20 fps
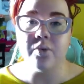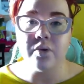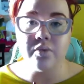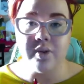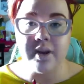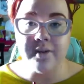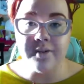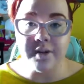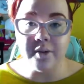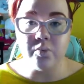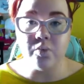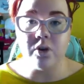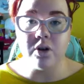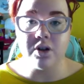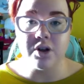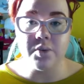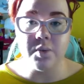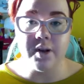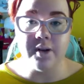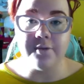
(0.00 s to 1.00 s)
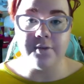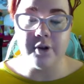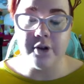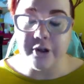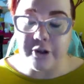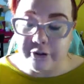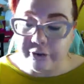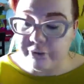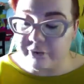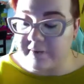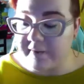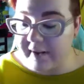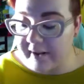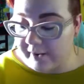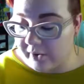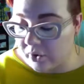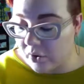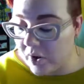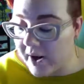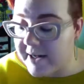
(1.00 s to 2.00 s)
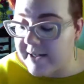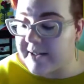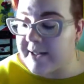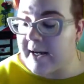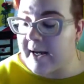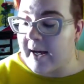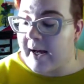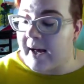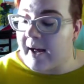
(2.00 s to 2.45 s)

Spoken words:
If it works well for you, then great.